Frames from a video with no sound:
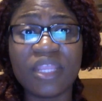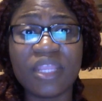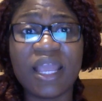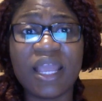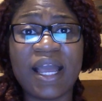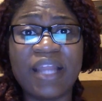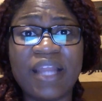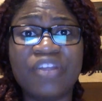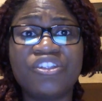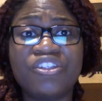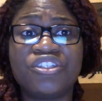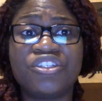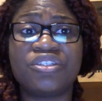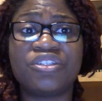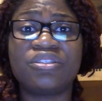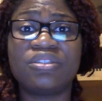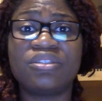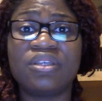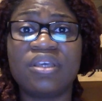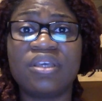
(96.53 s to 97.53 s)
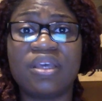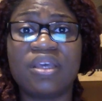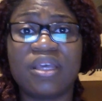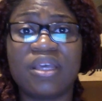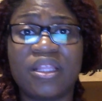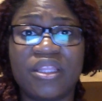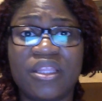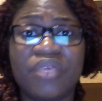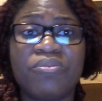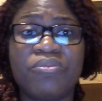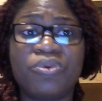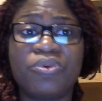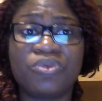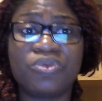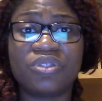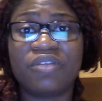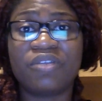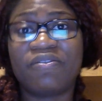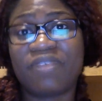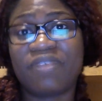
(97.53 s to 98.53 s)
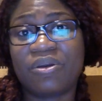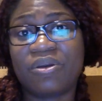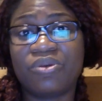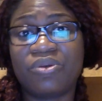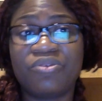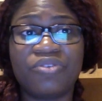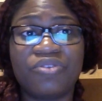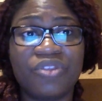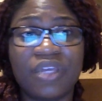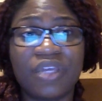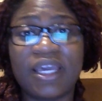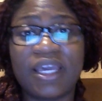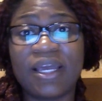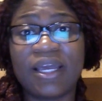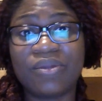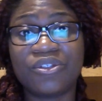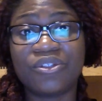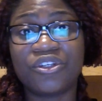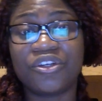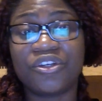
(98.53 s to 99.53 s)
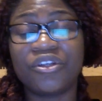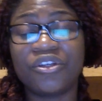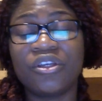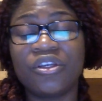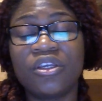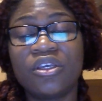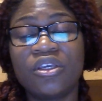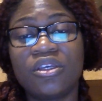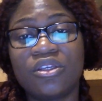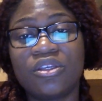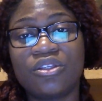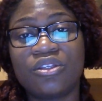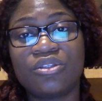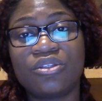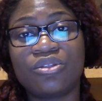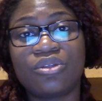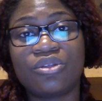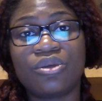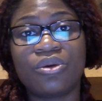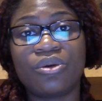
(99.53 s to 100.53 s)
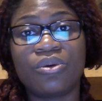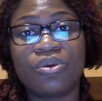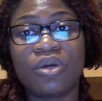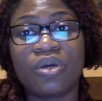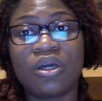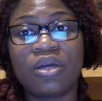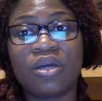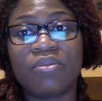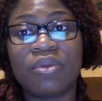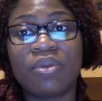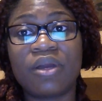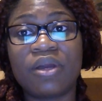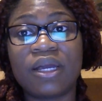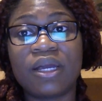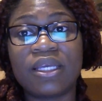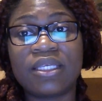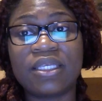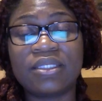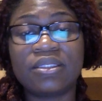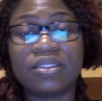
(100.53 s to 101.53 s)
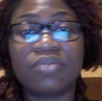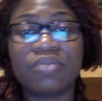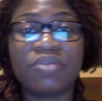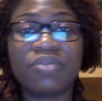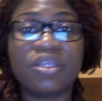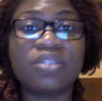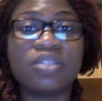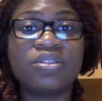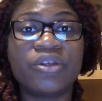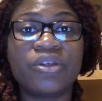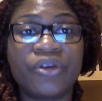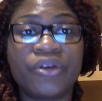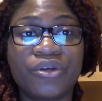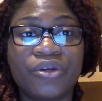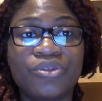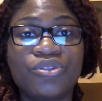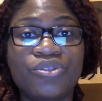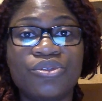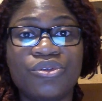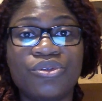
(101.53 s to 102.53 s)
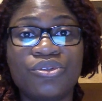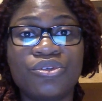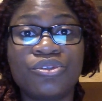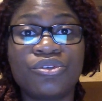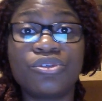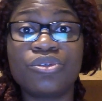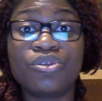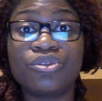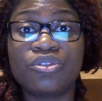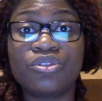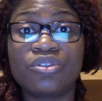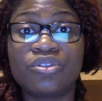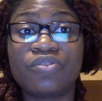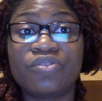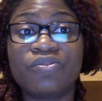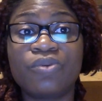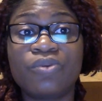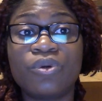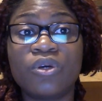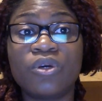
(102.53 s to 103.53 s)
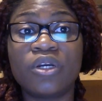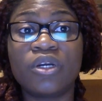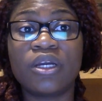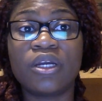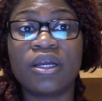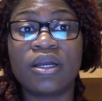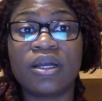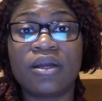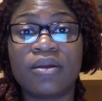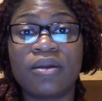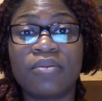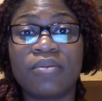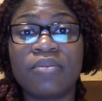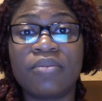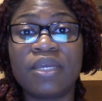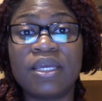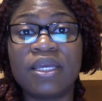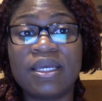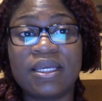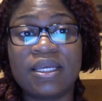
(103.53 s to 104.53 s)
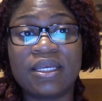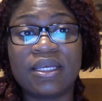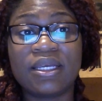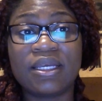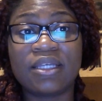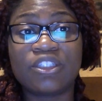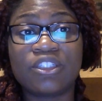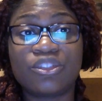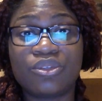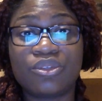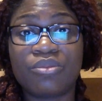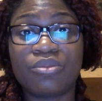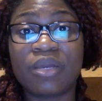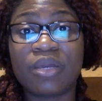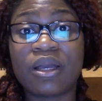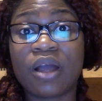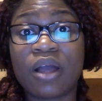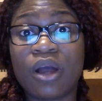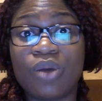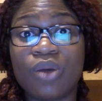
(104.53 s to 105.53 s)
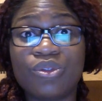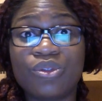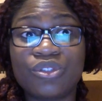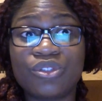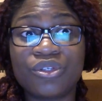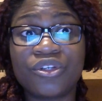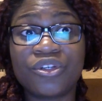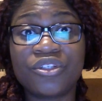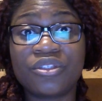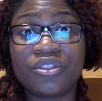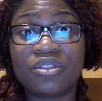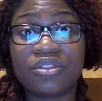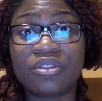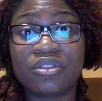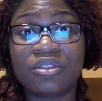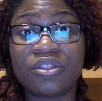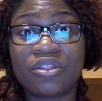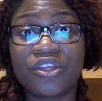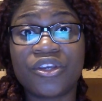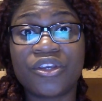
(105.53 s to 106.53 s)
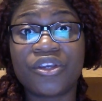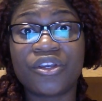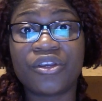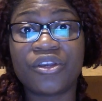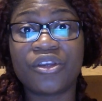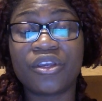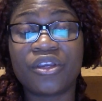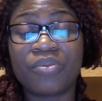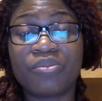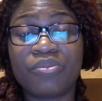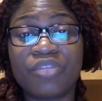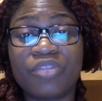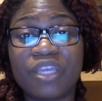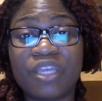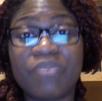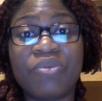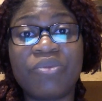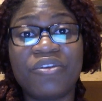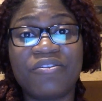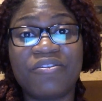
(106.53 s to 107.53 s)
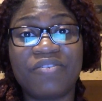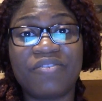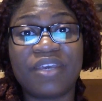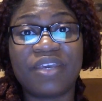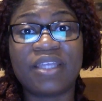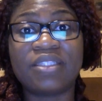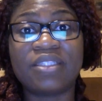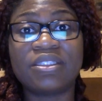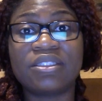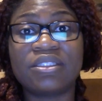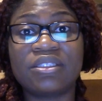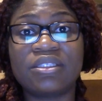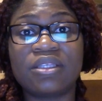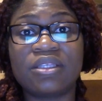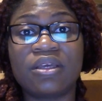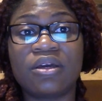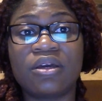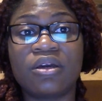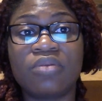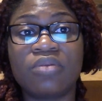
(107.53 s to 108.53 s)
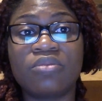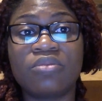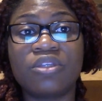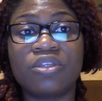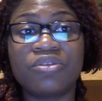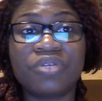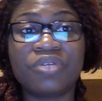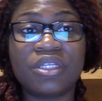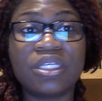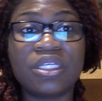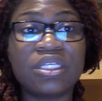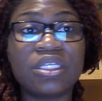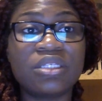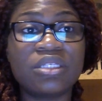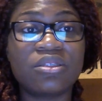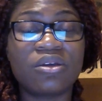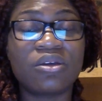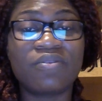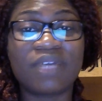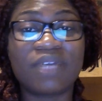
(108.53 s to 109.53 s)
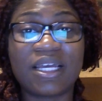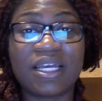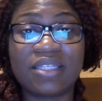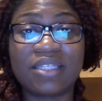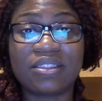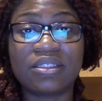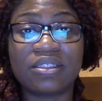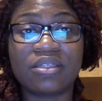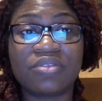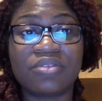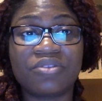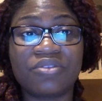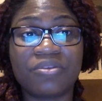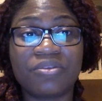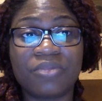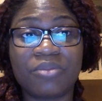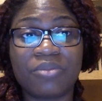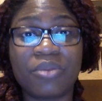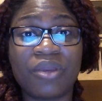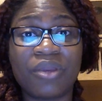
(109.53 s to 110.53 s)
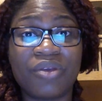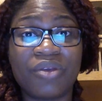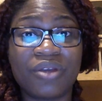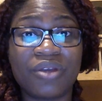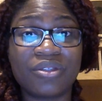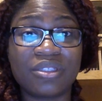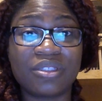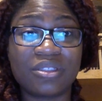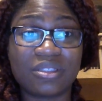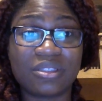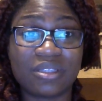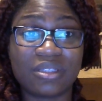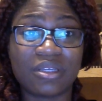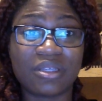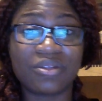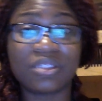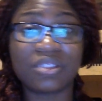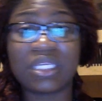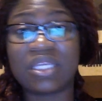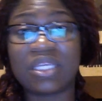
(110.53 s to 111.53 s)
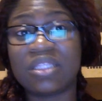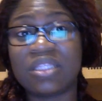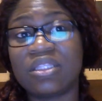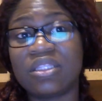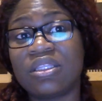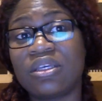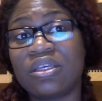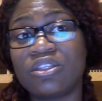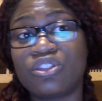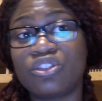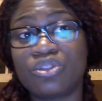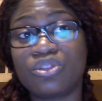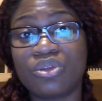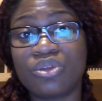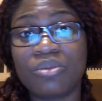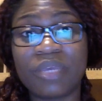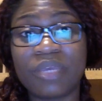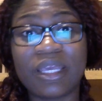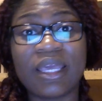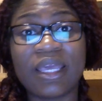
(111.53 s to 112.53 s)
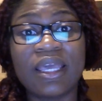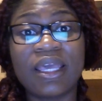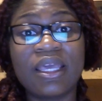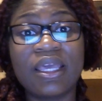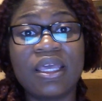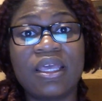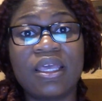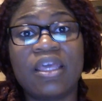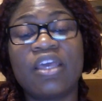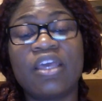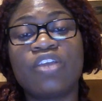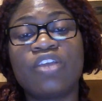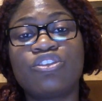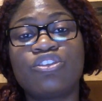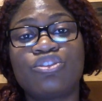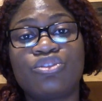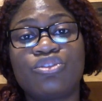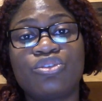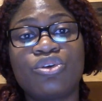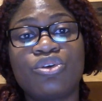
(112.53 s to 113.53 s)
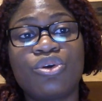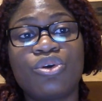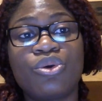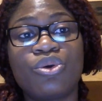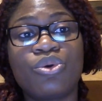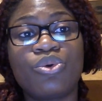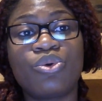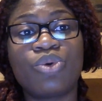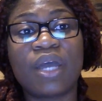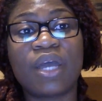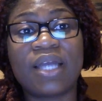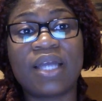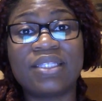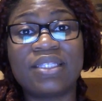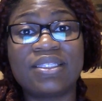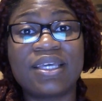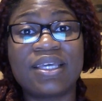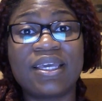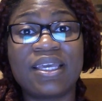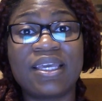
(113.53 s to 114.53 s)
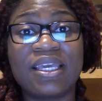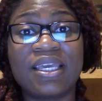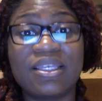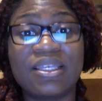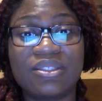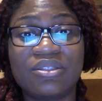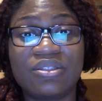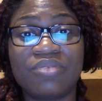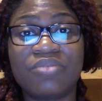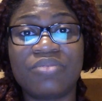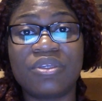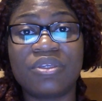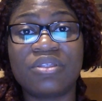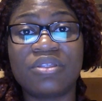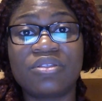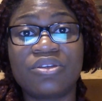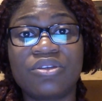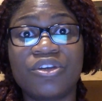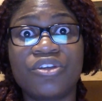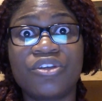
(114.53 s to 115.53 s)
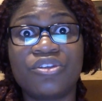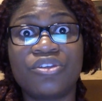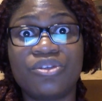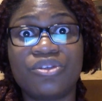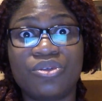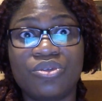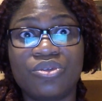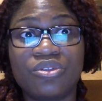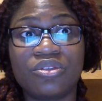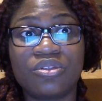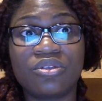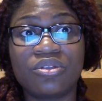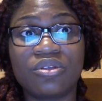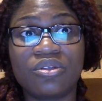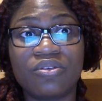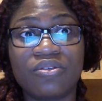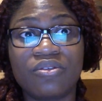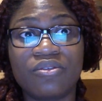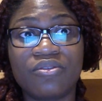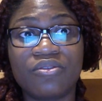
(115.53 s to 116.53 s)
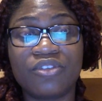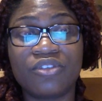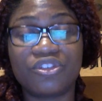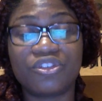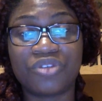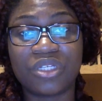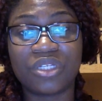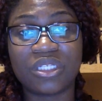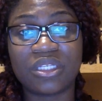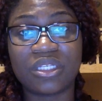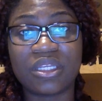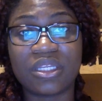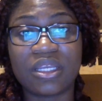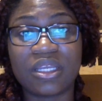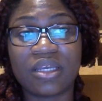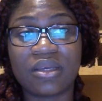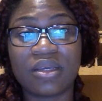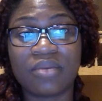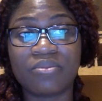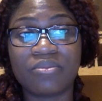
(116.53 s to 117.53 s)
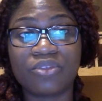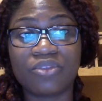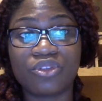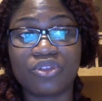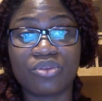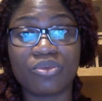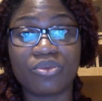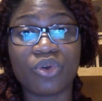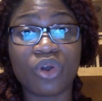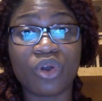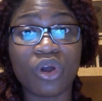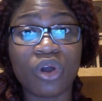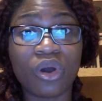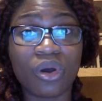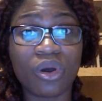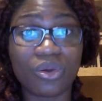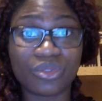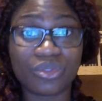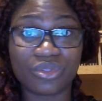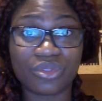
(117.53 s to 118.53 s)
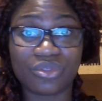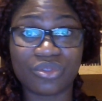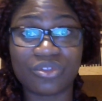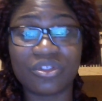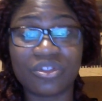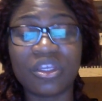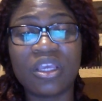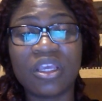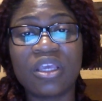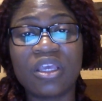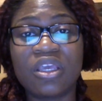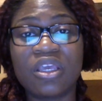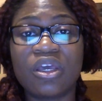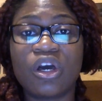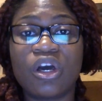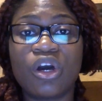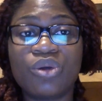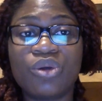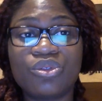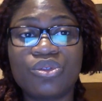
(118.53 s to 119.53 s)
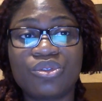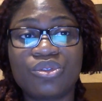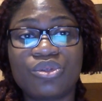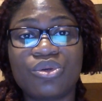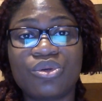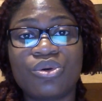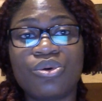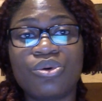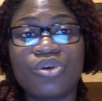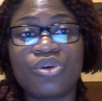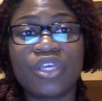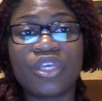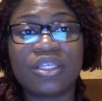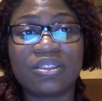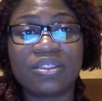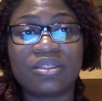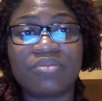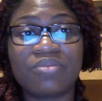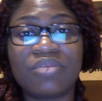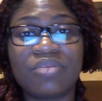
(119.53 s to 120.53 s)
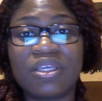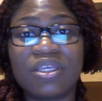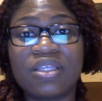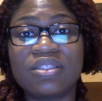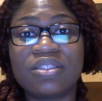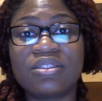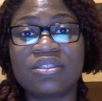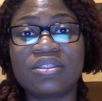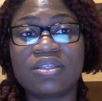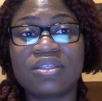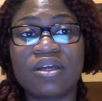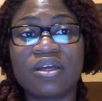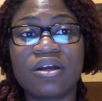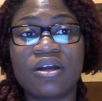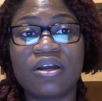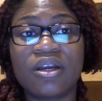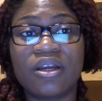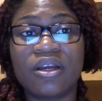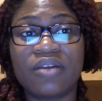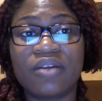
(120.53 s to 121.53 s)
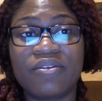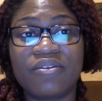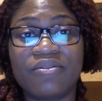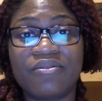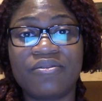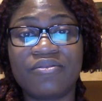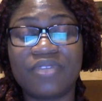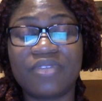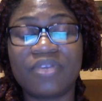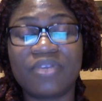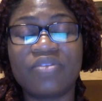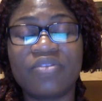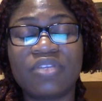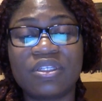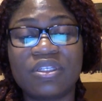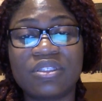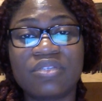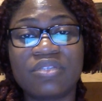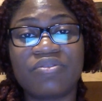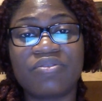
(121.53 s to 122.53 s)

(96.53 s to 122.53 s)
allergies, and they're mostly found over the counter. So histamines are also used for stomach ulcers. They prevent the release of acids from the parietal cells in the stomach, and so antihistamines are used for treating stomach ulcers. Also, histamines are, this is a